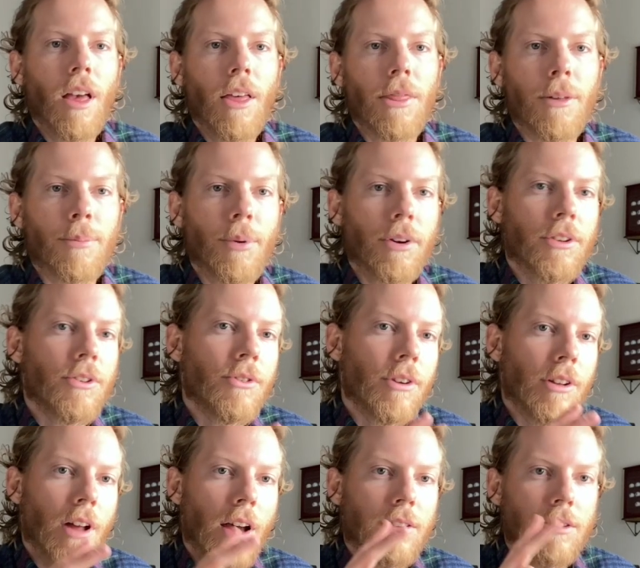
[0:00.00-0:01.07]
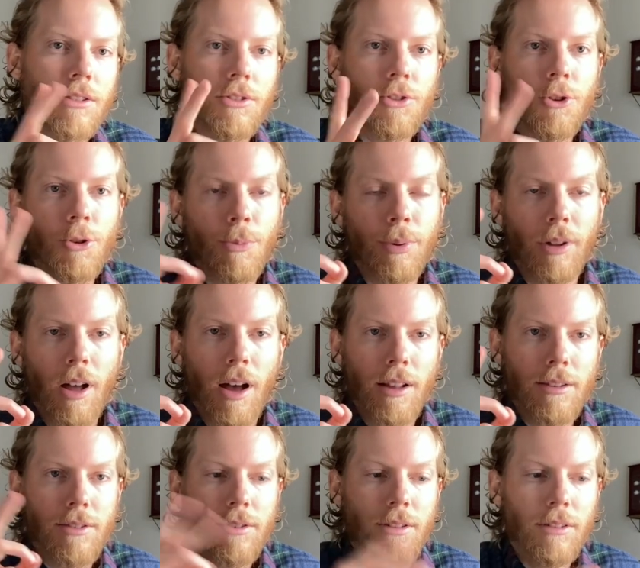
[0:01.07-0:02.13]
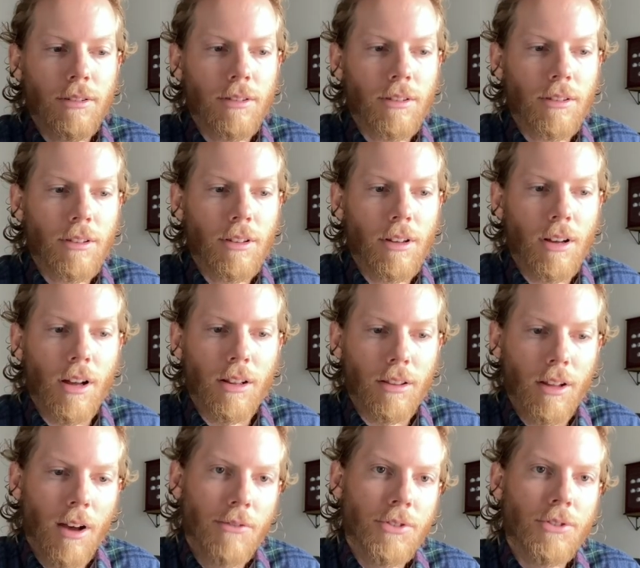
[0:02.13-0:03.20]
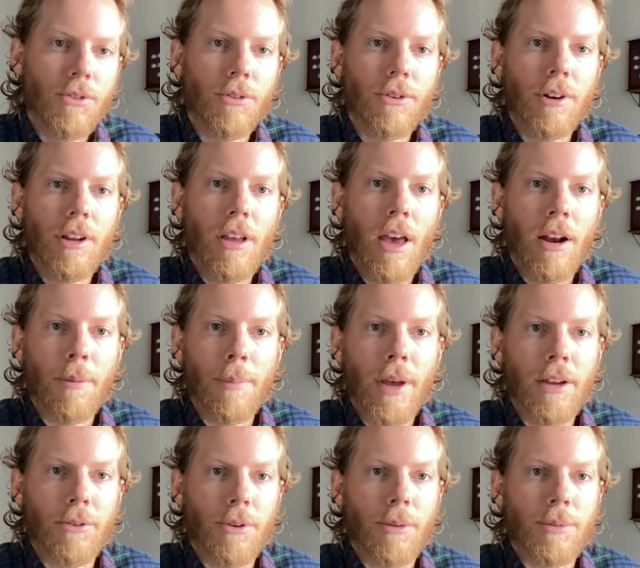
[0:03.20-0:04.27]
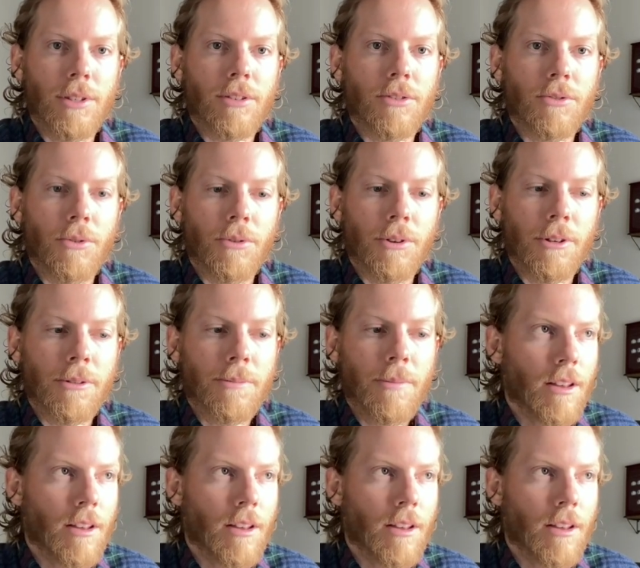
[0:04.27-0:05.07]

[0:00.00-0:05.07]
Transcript: The book utilizes two plots, a love story and a bankruptcy story.